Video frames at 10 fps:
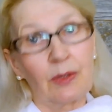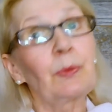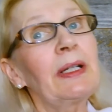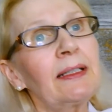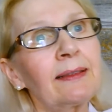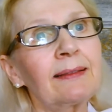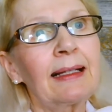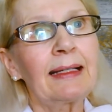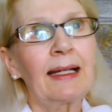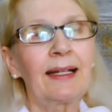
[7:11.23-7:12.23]

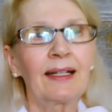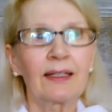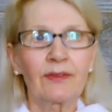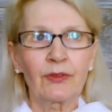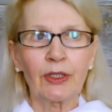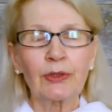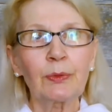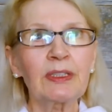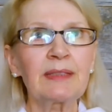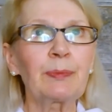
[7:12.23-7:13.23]
Well, not
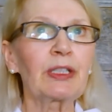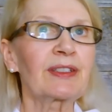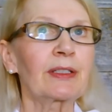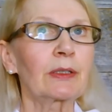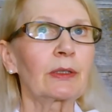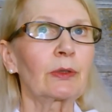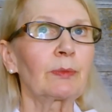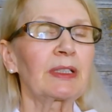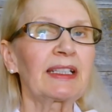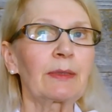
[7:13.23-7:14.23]
one in particular,
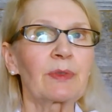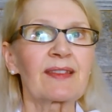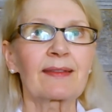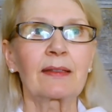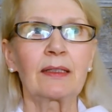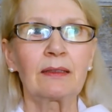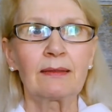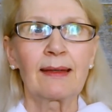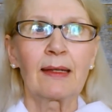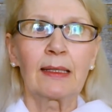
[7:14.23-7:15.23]
but I would say,